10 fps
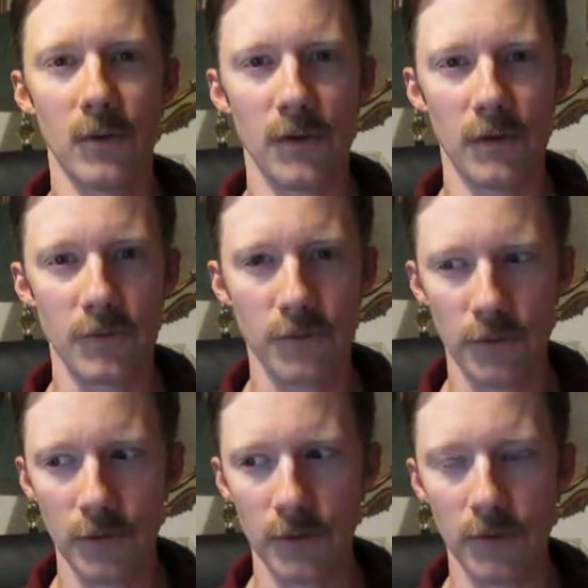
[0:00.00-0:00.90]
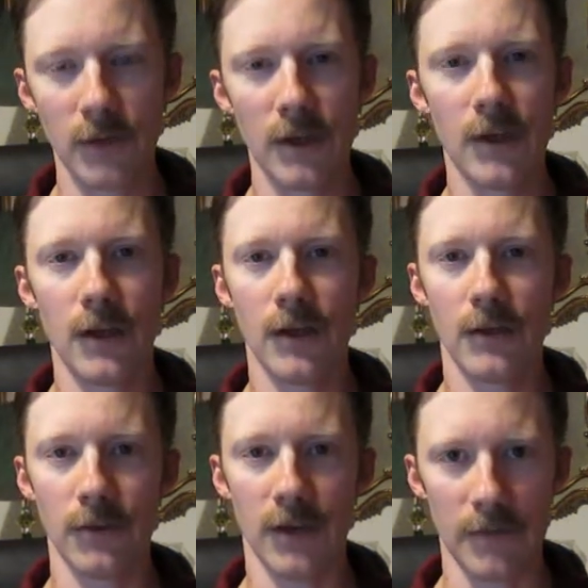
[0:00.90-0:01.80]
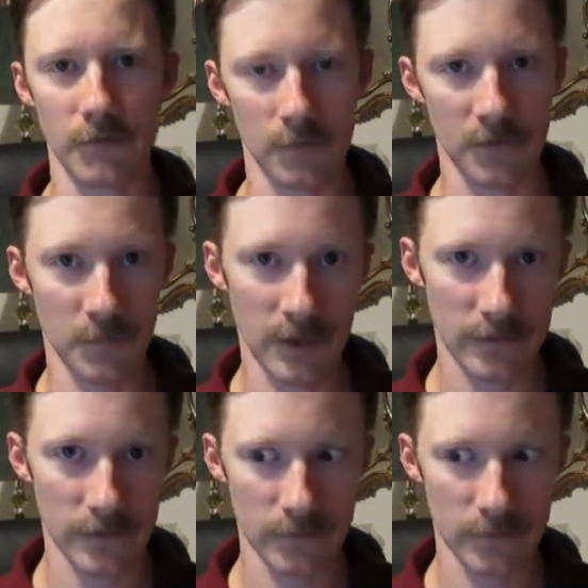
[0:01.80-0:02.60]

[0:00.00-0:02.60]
what is true, you have to respect it.